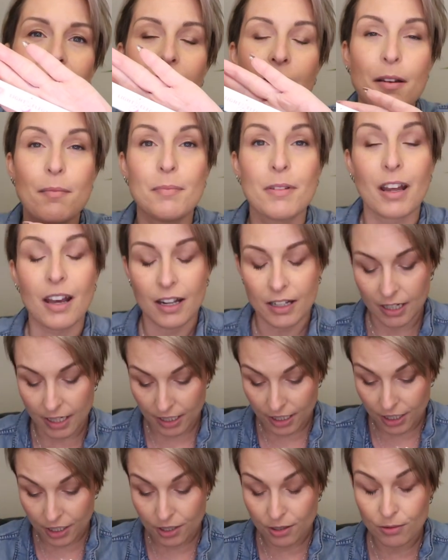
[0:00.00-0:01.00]
I'm not
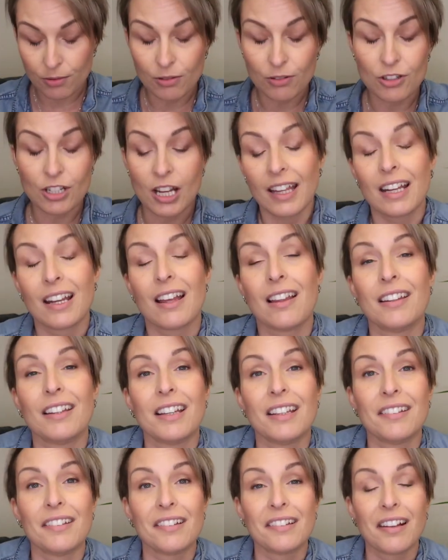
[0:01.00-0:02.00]
a huge Light
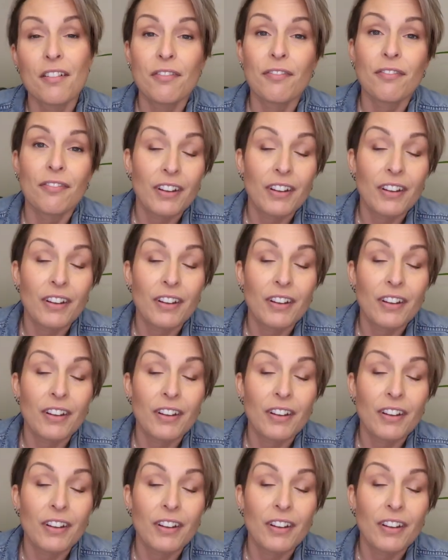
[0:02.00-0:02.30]
Elegance